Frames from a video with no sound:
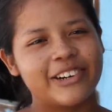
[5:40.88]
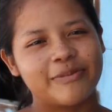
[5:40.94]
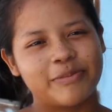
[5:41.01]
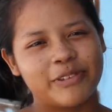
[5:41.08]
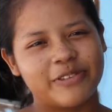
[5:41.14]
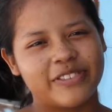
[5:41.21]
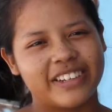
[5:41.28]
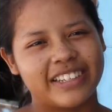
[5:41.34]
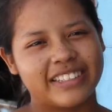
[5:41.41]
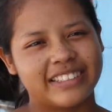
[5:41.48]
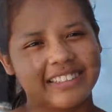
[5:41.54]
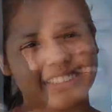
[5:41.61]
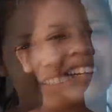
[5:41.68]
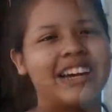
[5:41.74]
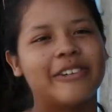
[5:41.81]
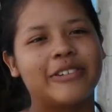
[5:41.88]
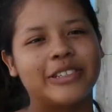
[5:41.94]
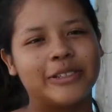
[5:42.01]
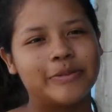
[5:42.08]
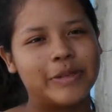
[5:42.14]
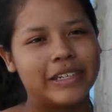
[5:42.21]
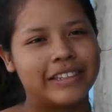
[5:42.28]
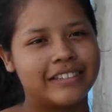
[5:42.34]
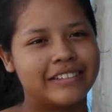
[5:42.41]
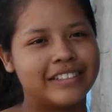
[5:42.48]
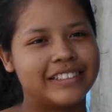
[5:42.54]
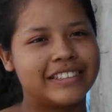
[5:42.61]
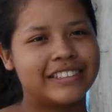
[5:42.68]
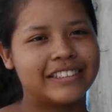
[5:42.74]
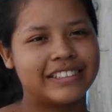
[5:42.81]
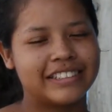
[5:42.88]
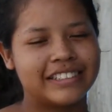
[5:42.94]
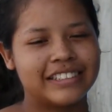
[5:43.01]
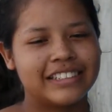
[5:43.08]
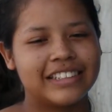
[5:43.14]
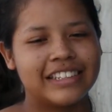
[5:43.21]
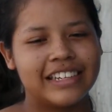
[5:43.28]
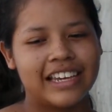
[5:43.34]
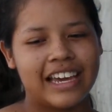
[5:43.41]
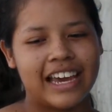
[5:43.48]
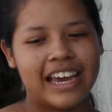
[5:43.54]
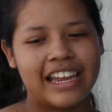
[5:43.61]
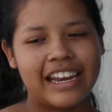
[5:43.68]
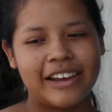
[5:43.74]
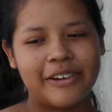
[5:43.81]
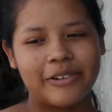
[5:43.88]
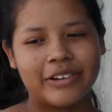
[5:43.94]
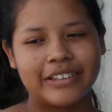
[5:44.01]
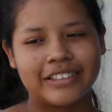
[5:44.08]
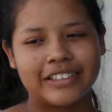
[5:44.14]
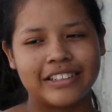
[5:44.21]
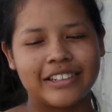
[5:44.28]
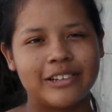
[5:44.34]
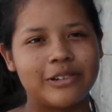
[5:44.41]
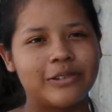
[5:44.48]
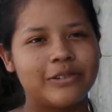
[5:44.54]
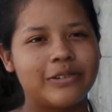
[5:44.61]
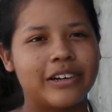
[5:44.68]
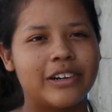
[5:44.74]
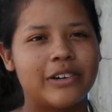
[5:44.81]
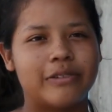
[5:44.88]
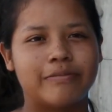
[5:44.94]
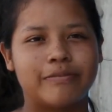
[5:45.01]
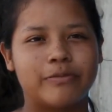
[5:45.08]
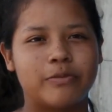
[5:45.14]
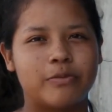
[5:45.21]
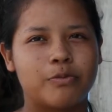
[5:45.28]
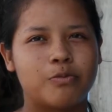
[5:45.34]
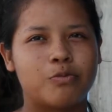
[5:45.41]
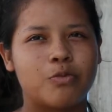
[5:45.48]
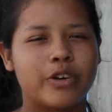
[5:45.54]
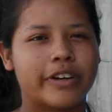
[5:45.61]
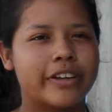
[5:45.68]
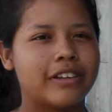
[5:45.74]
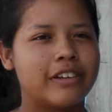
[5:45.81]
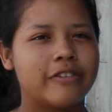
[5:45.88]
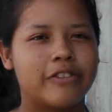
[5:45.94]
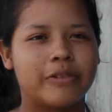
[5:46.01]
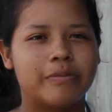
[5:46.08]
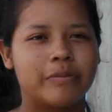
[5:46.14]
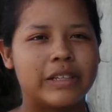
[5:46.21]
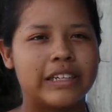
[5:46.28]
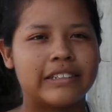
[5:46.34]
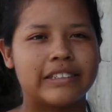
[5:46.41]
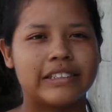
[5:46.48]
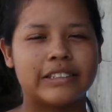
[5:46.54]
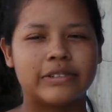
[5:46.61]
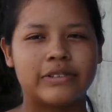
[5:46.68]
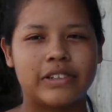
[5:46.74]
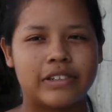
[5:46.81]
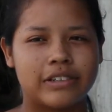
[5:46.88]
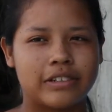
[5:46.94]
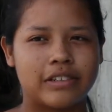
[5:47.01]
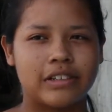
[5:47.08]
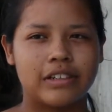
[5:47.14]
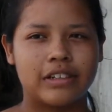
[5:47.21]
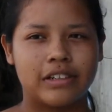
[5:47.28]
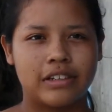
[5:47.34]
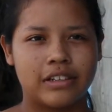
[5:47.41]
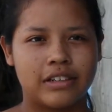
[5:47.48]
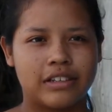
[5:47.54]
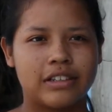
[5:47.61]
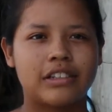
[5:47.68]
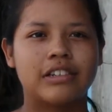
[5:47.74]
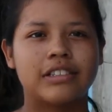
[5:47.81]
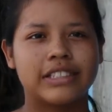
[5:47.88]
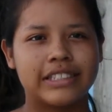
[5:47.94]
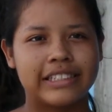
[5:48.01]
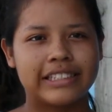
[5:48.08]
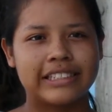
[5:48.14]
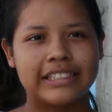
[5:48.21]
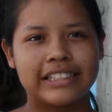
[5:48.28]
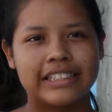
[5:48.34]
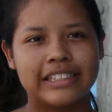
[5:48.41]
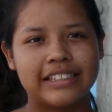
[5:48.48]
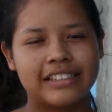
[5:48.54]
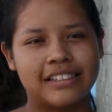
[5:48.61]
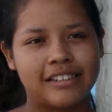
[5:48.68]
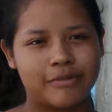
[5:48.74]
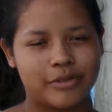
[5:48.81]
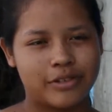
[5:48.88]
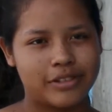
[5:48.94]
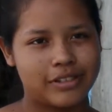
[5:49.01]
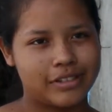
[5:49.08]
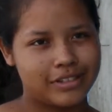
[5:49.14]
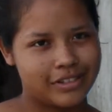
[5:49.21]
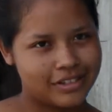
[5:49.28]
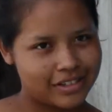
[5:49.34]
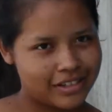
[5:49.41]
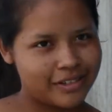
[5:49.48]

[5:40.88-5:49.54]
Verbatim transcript: God provides. I want to be a nurse and I want to go and work in different places where nursing is needed and I'm sure it's needed